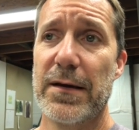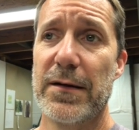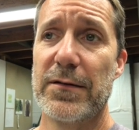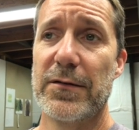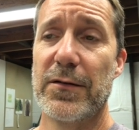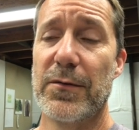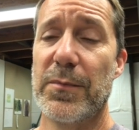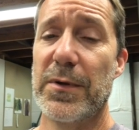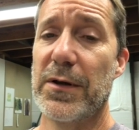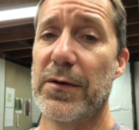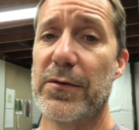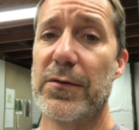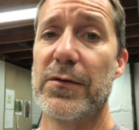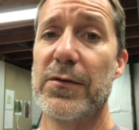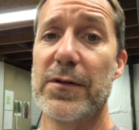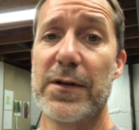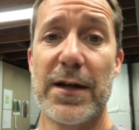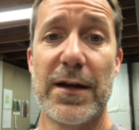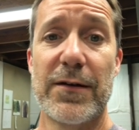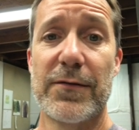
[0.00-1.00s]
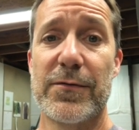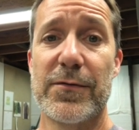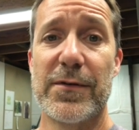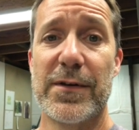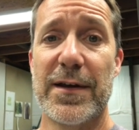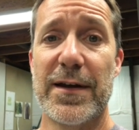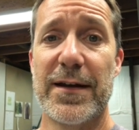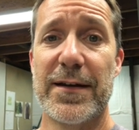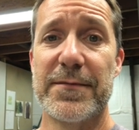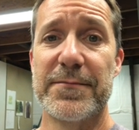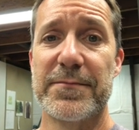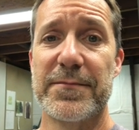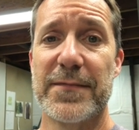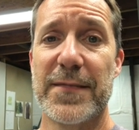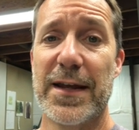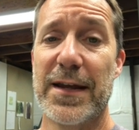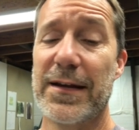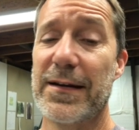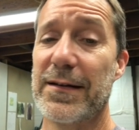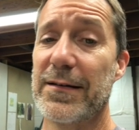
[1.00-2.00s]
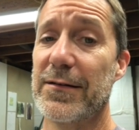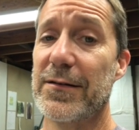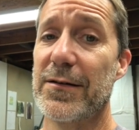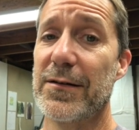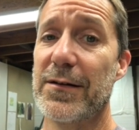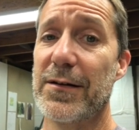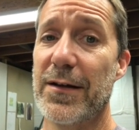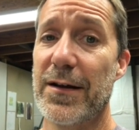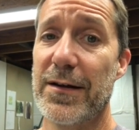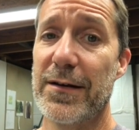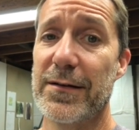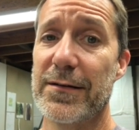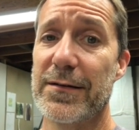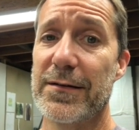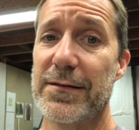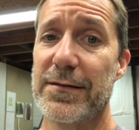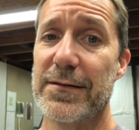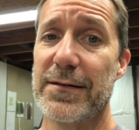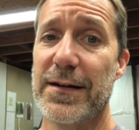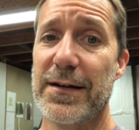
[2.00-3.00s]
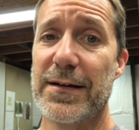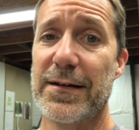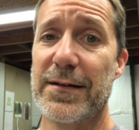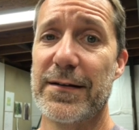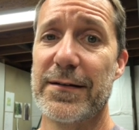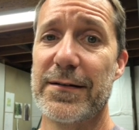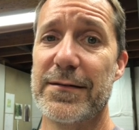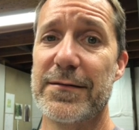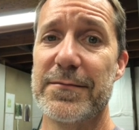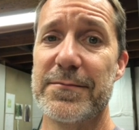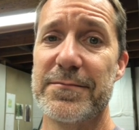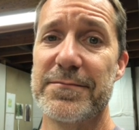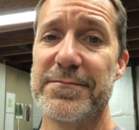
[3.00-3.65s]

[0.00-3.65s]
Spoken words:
So be on the lookout for that, and good luck, and